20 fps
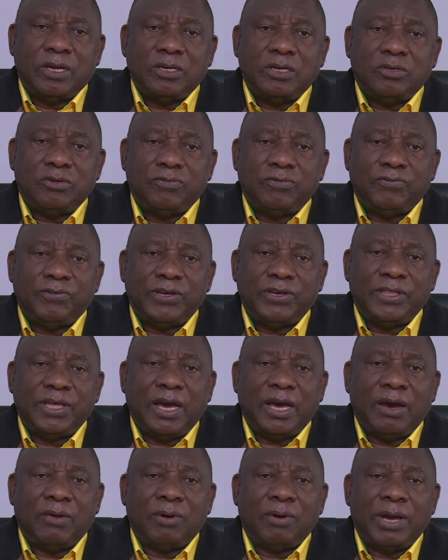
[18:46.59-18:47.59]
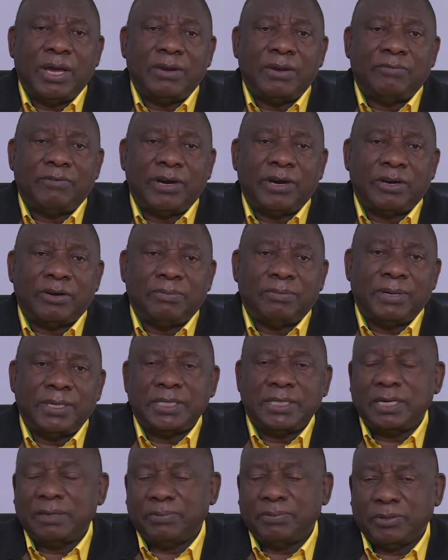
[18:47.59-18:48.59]
to further our
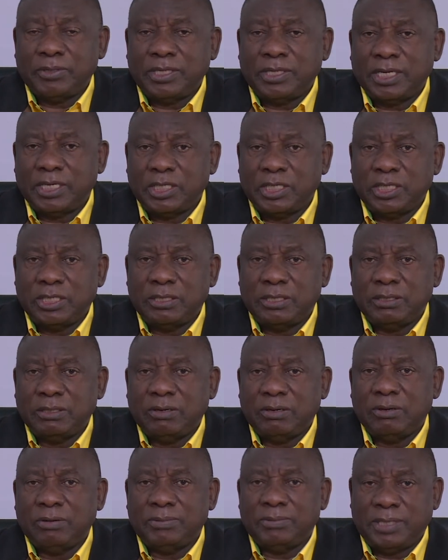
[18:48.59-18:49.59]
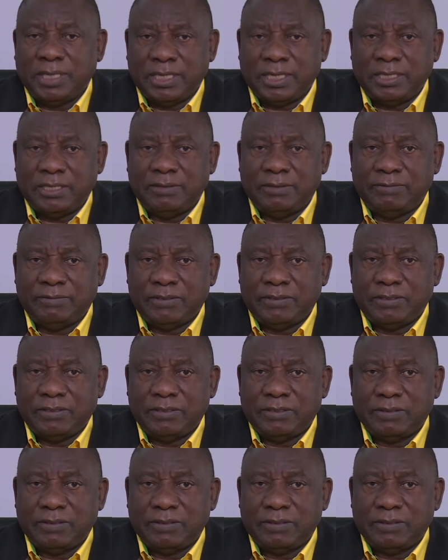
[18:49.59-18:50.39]
environmental protection objectives.